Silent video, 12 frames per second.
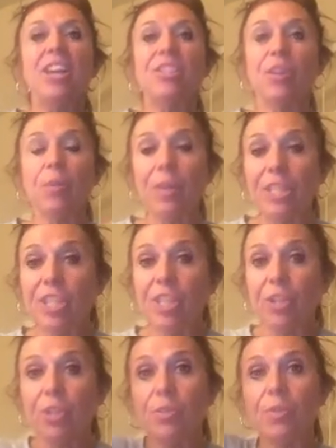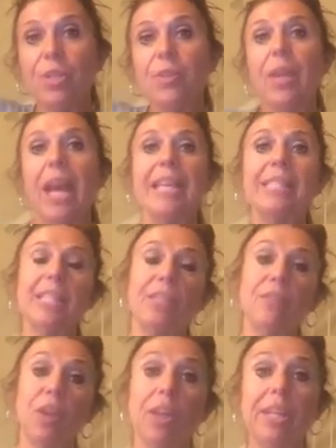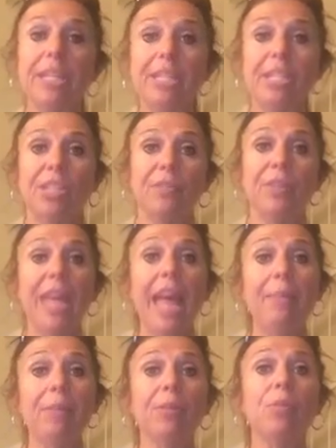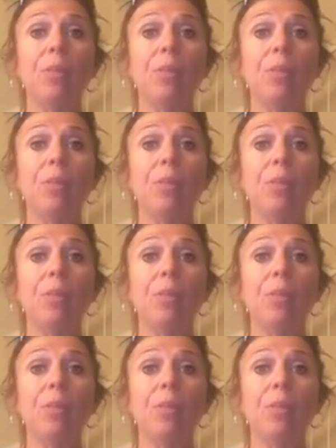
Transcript: So I want to share those with you guys, because if you are going to teach the vocabulary,